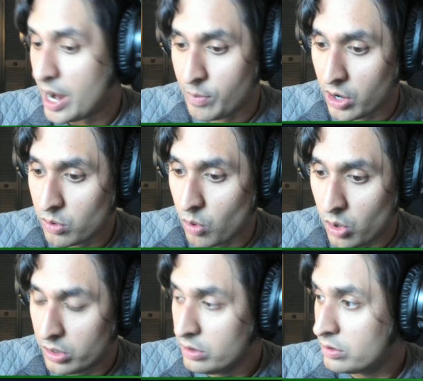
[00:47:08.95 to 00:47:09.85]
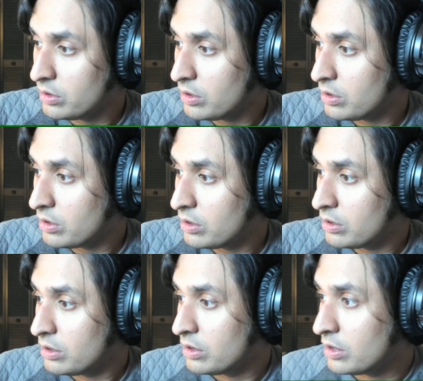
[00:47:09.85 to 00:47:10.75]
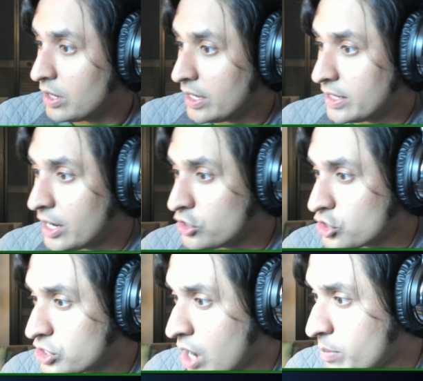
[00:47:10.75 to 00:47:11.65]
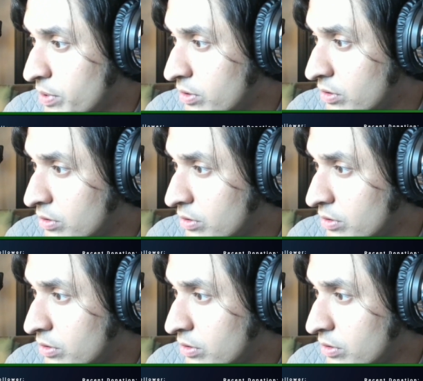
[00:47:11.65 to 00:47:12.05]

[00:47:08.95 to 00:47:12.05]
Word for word: I'm on a roll, and then I just stop.